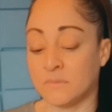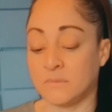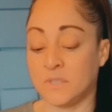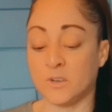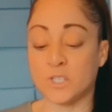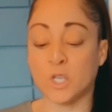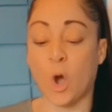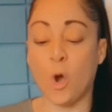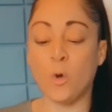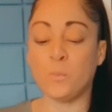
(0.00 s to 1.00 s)
There is
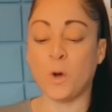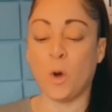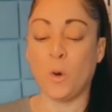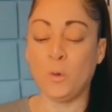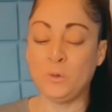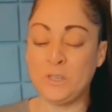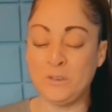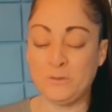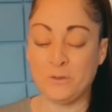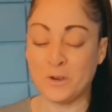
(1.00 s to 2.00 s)
hope
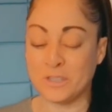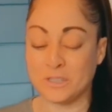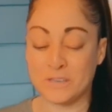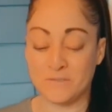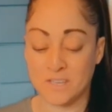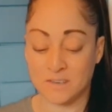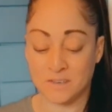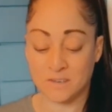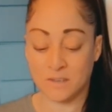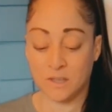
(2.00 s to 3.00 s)
only for the living.
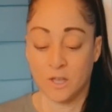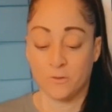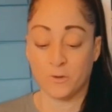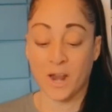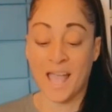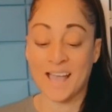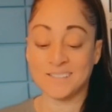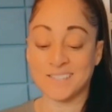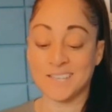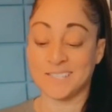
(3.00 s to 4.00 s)
For
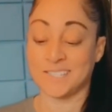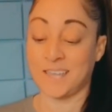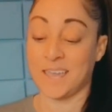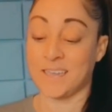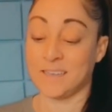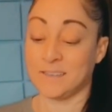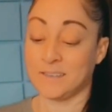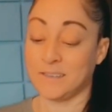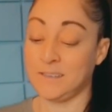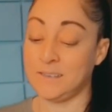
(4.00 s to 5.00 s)
as they say,
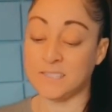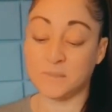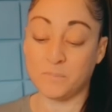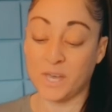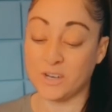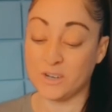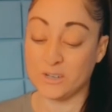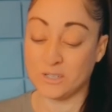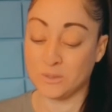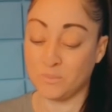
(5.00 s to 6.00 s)
it is better
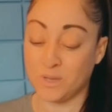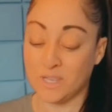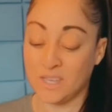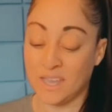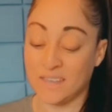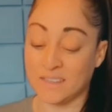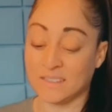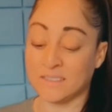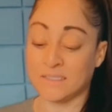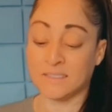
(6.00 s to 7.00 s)
to be a
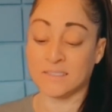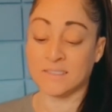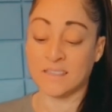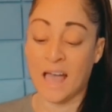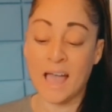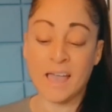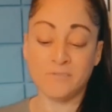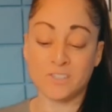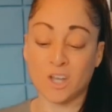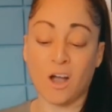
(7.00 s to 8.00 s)

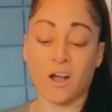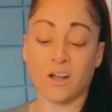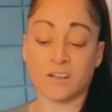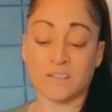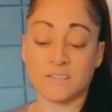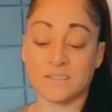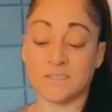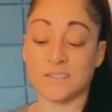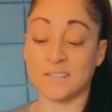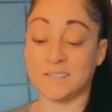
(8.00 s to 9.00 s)
live dog
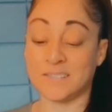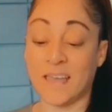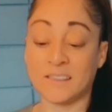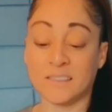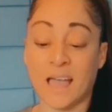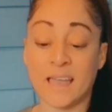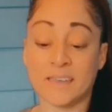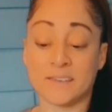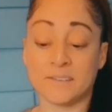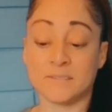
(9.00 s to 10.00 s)
than a dead
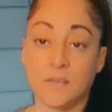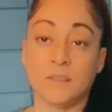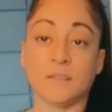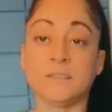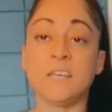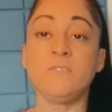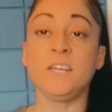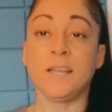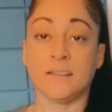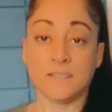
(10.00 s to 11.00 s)
lion. The
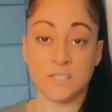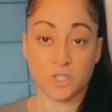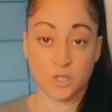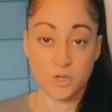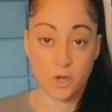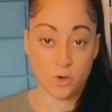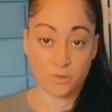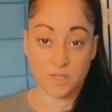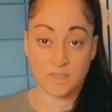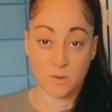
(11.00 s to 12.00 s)
living at least know
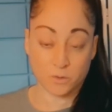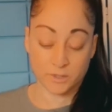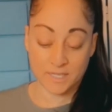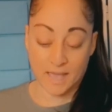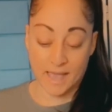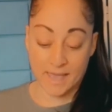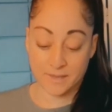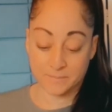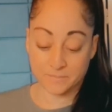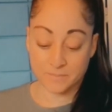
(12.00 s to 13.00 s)
that they will
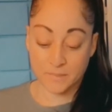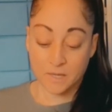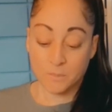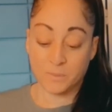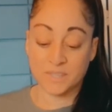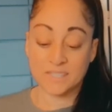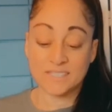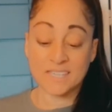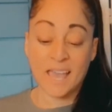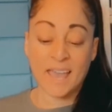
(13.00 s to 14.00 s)
die, but the
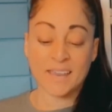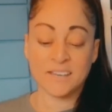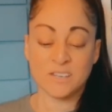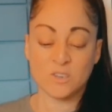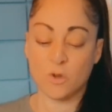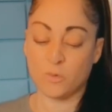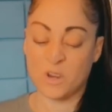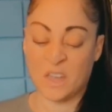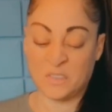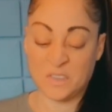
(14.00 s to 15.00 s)
dead know
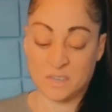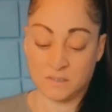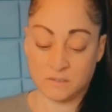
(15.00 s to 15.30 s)
nothing.